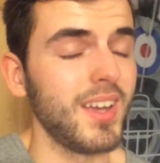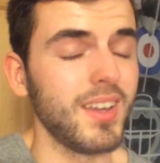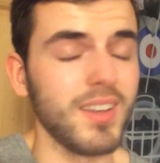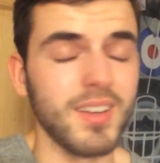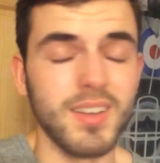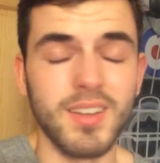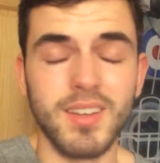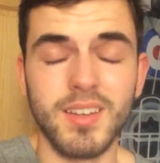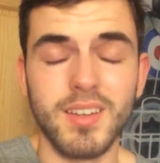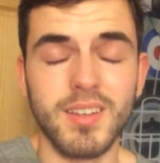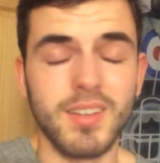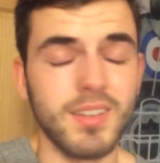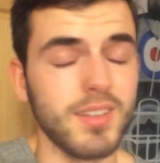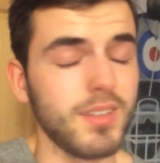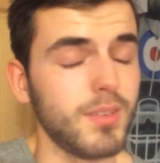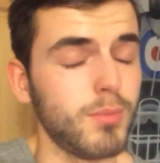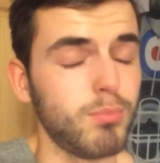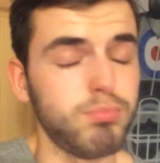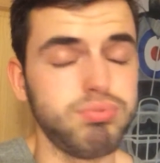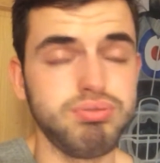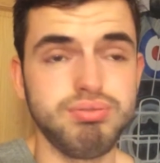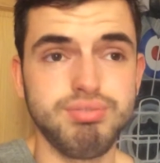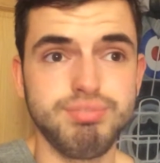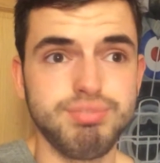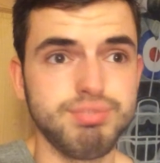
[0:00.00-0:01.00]
I
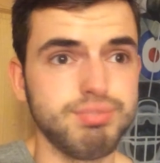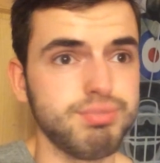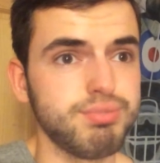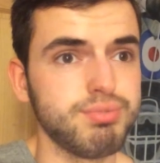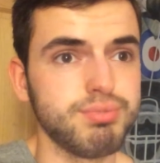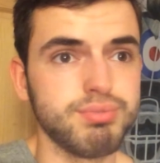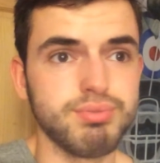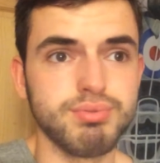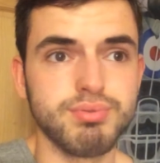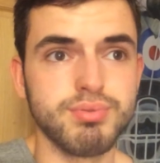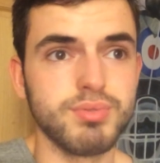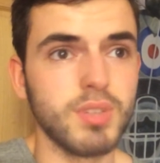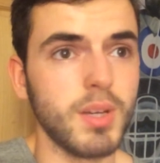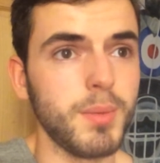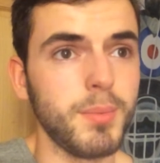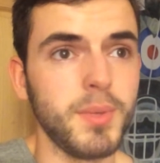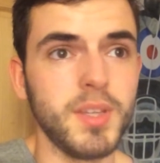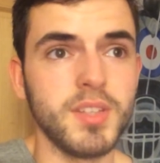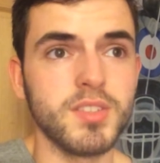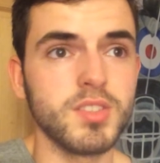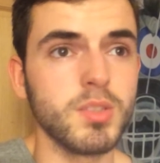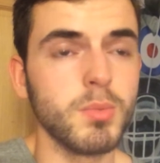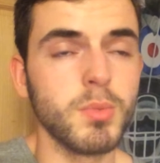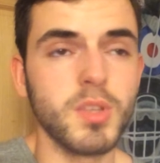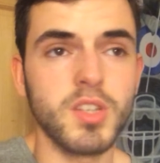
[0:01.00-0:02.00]

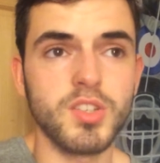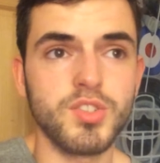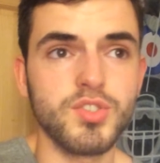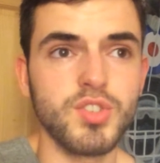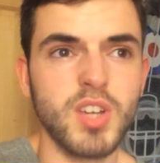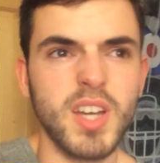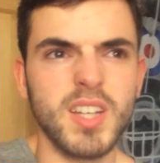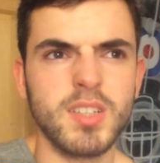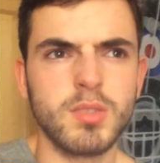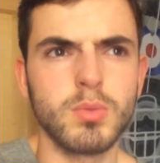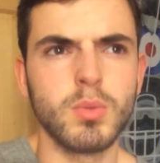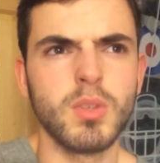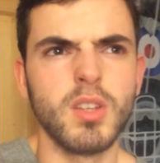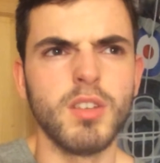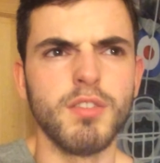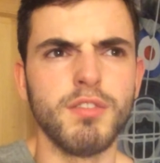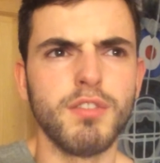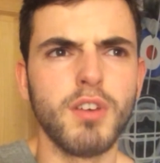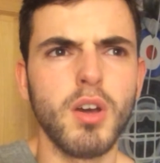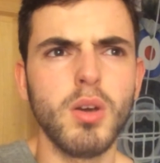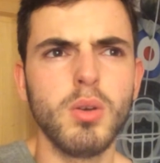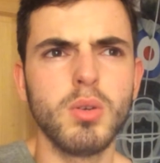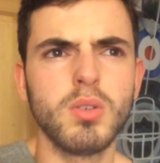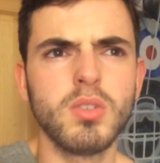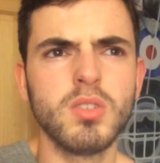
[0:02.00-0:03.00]
mean, some of the tracks with the
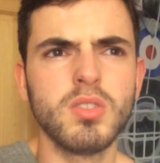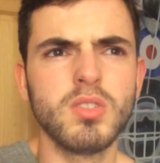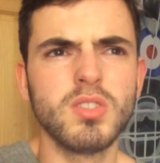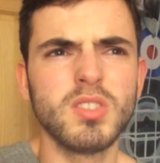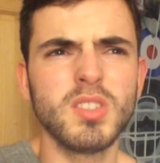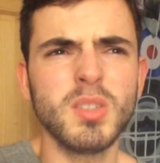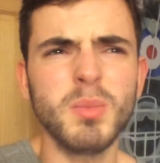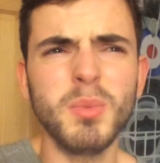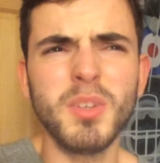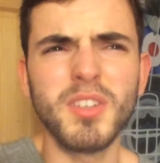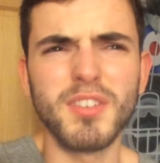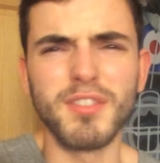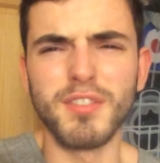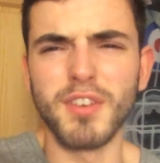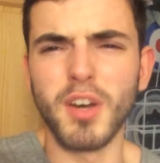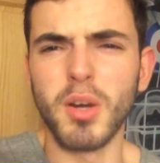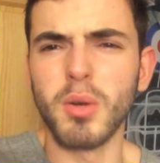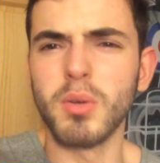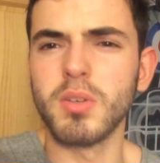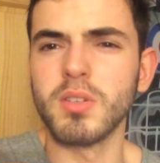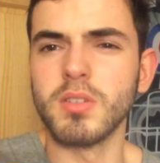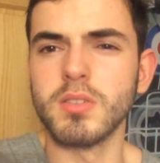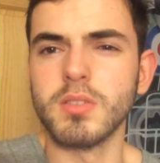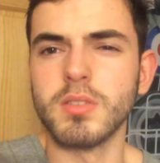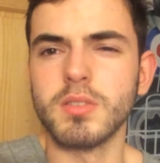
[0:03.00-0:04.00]
vocals, some of the
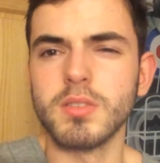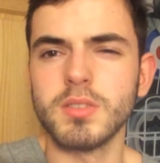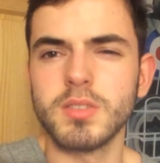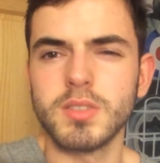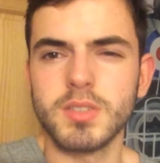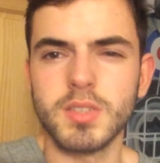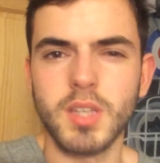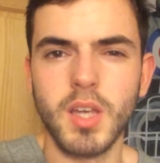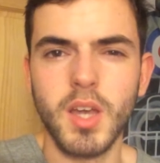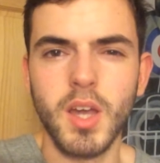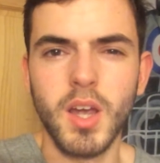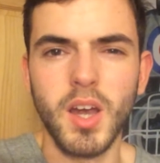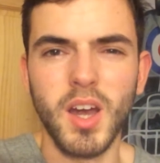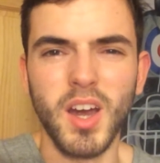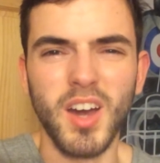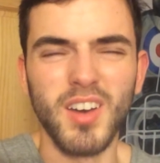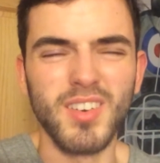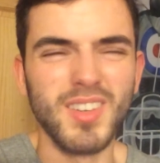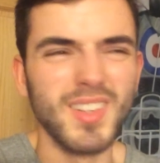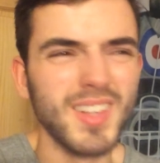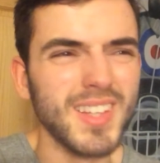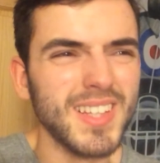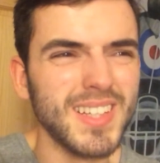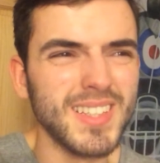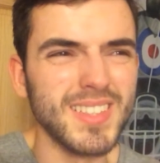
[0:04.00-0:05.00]
vocals
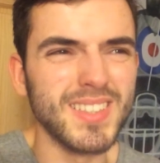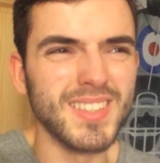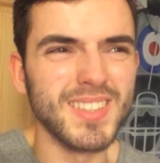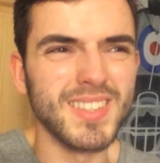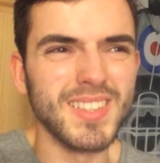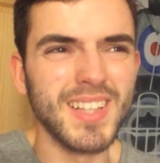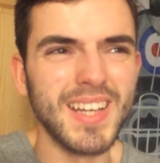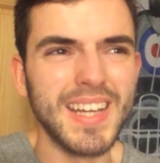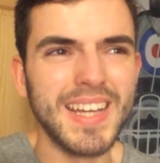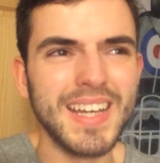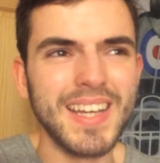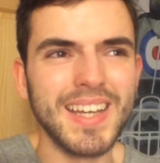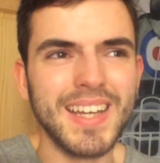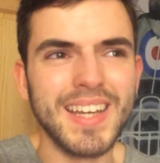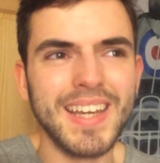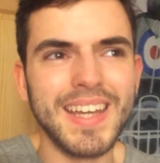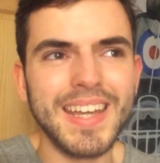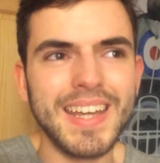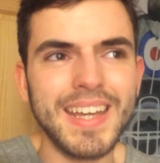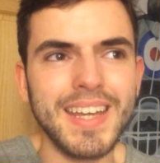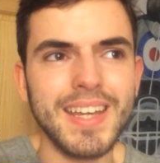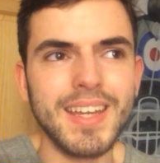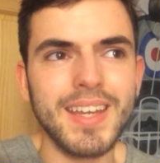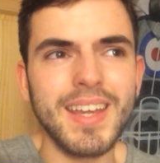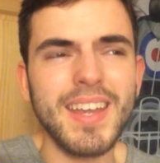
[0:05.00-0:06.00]
are a little
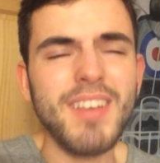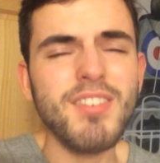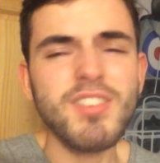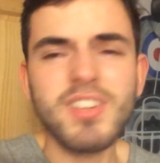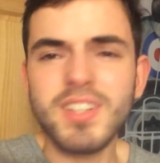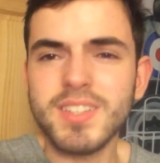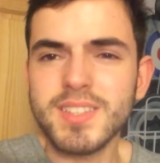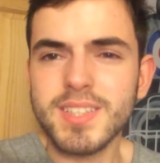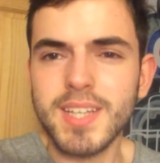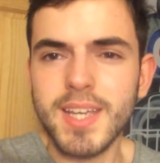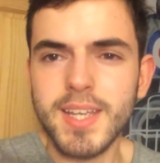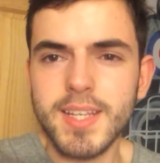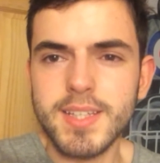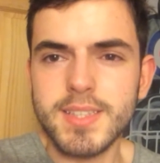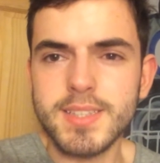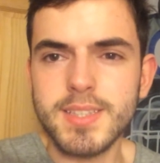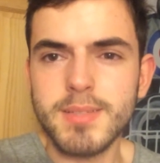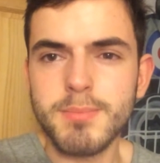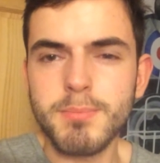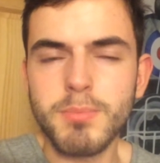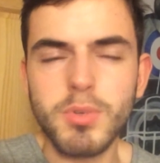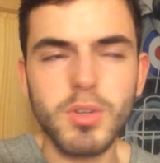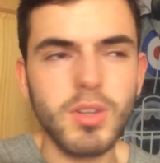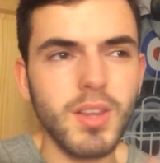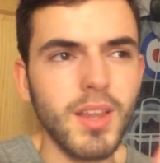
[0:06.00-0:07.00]

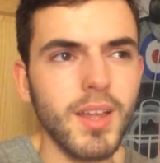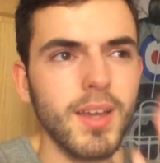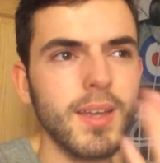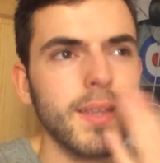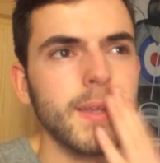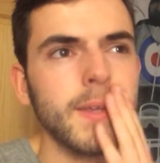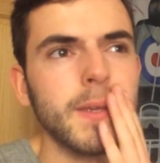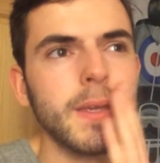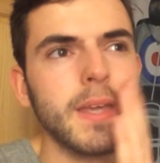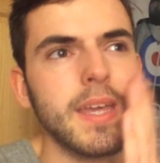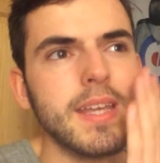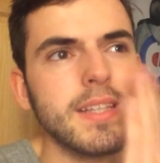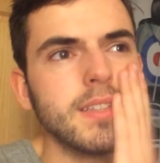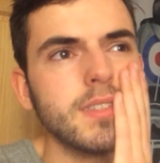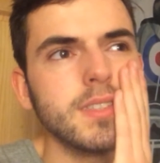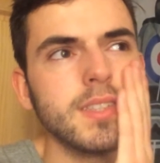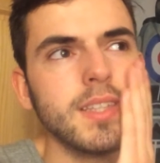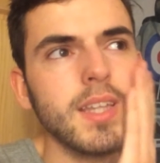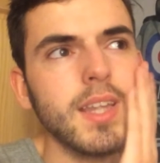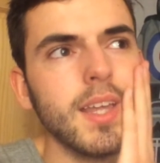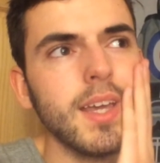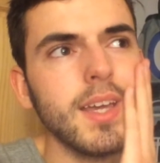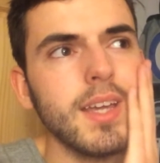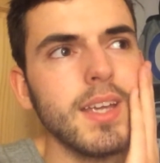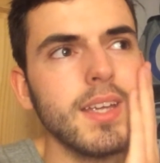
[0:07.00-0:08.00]
irritating, but like,
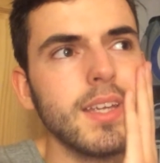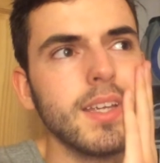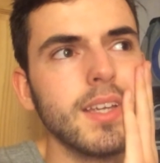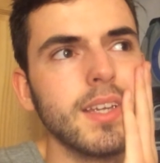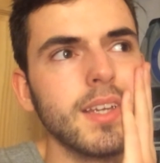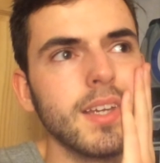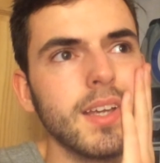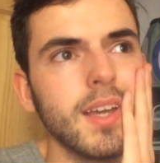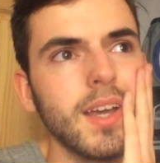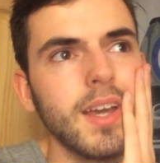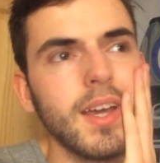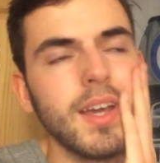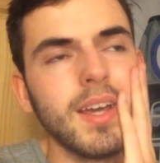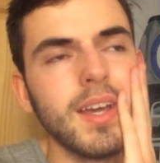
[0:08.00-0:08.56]
it's like